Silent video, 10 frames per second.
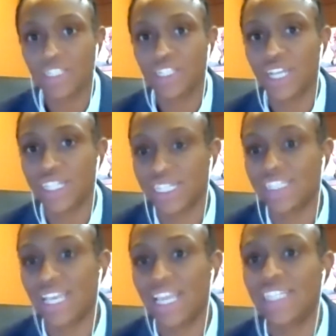just
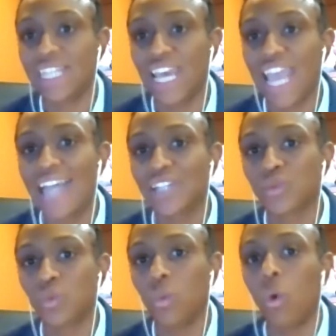as easily as
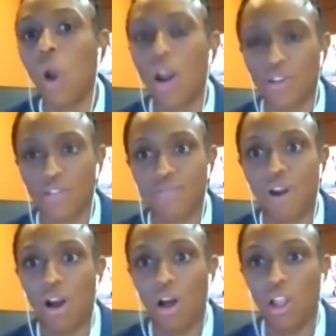
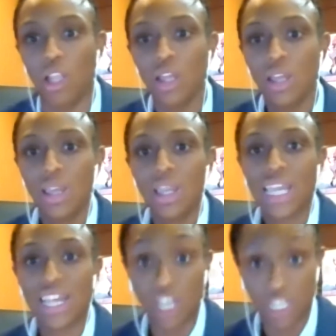waterfall
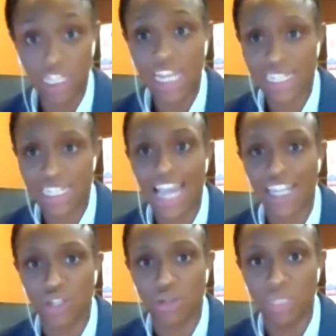could lead to
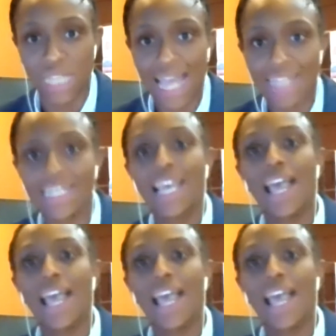technical debt.